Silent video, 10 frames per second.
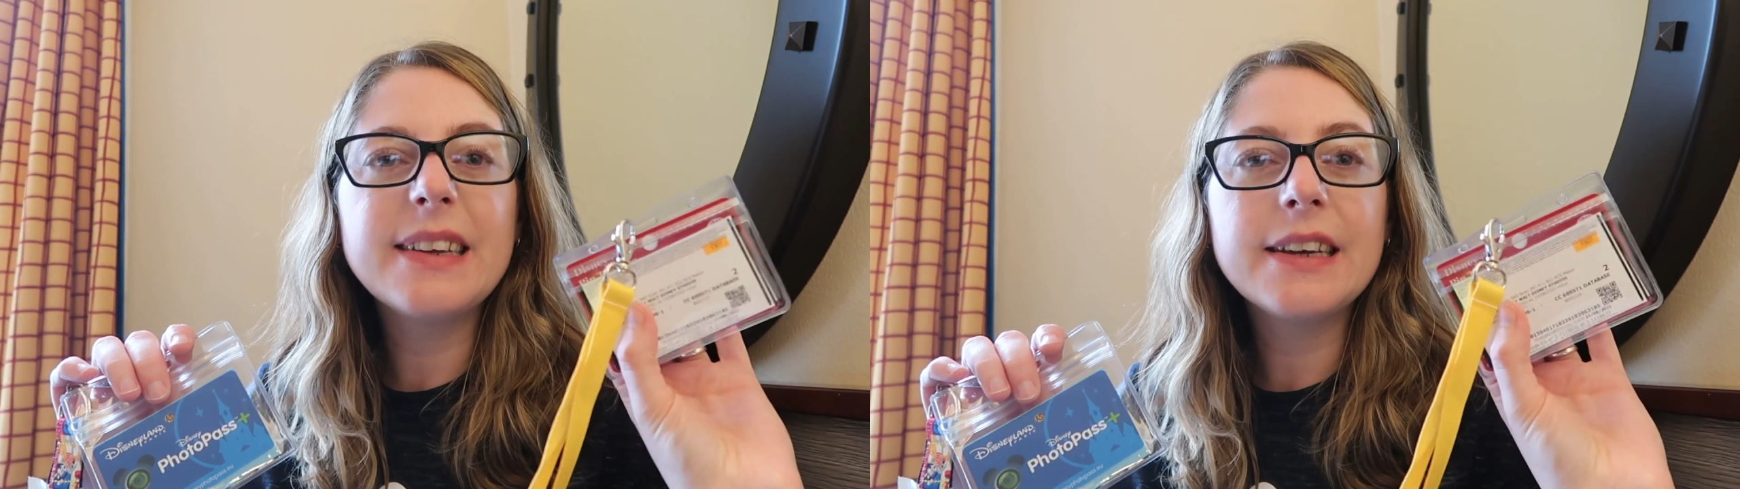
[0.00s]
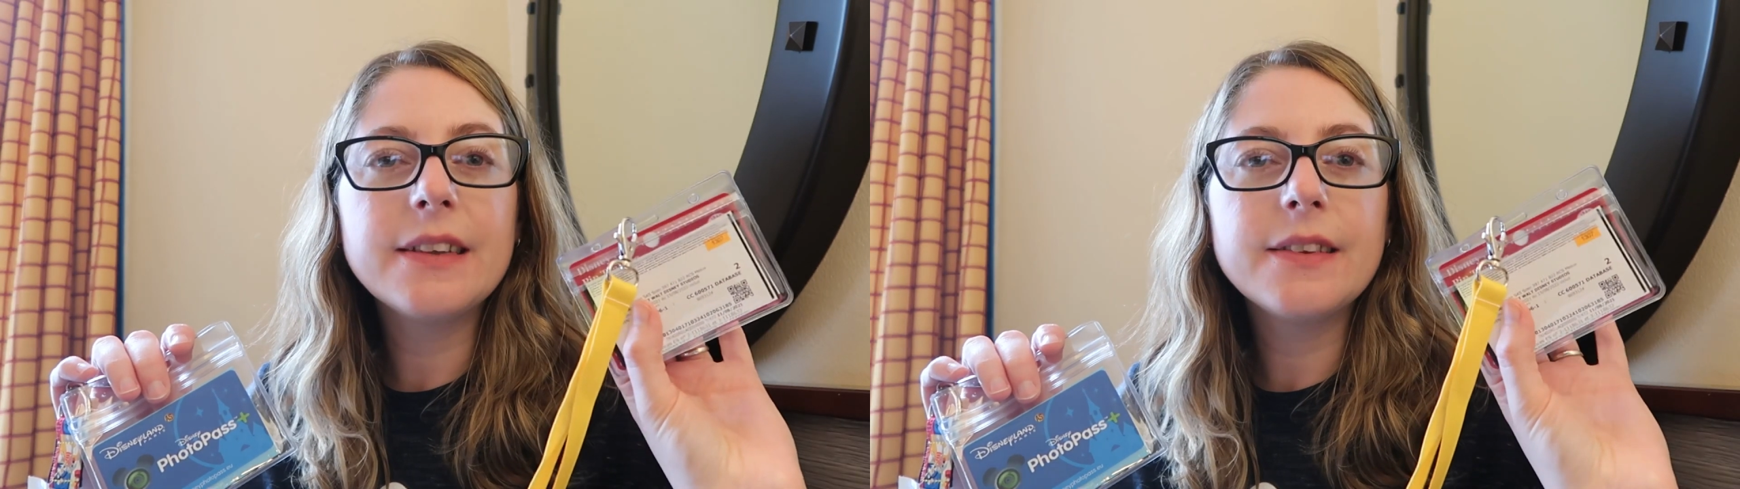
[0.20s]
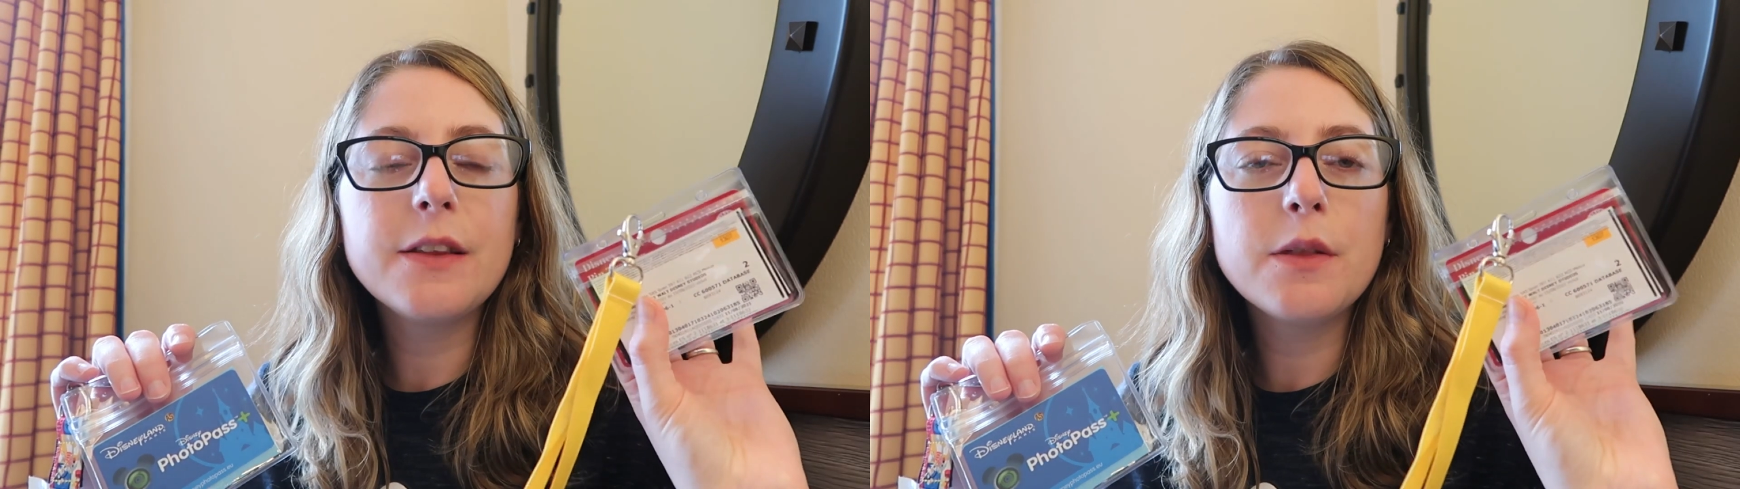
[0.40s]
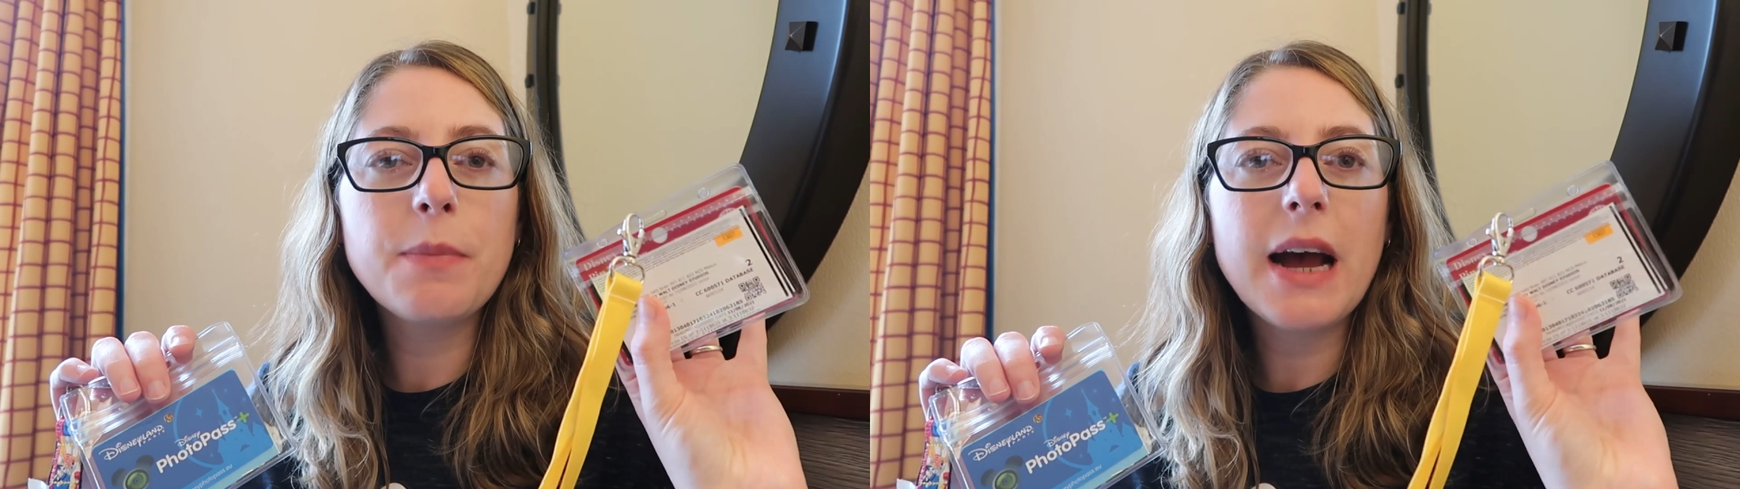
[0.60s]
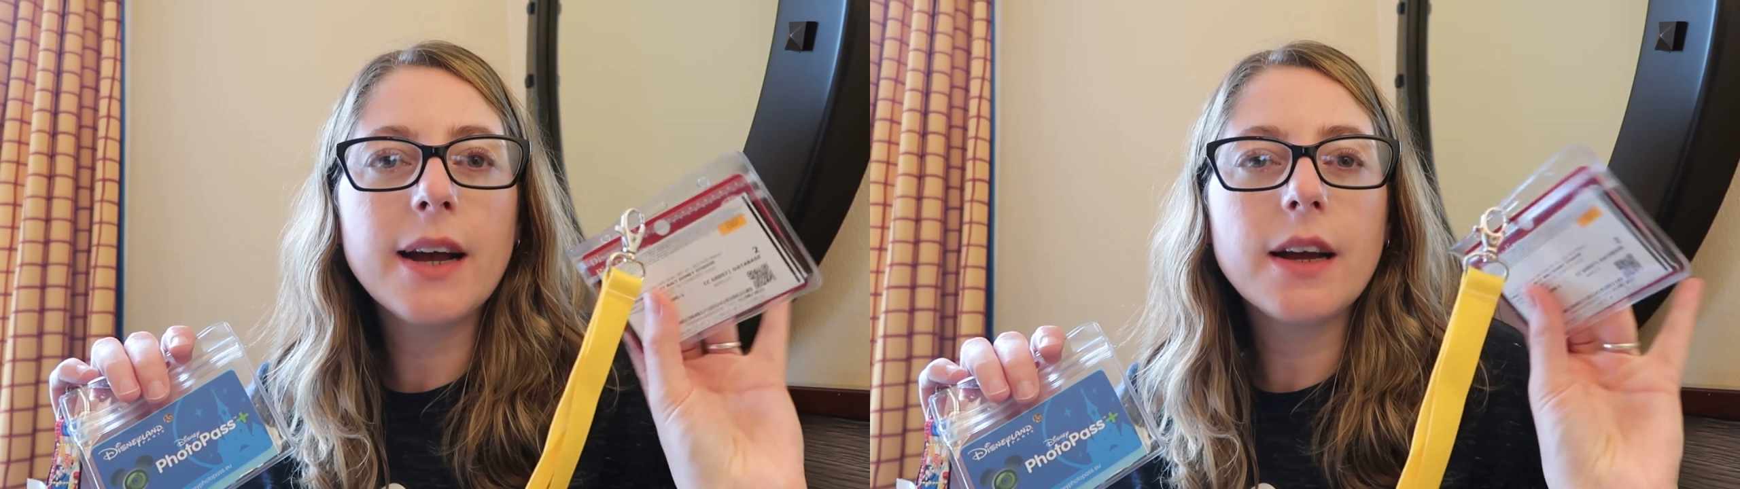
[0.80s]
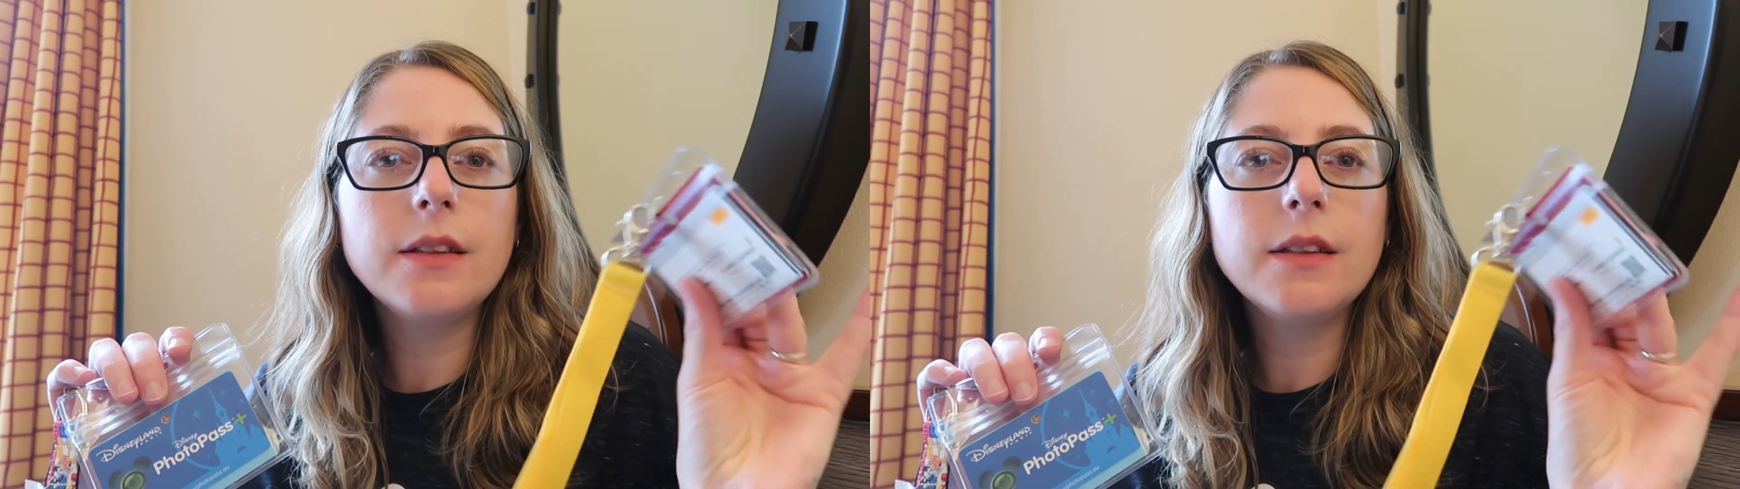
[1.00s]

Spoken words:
tickets in the back,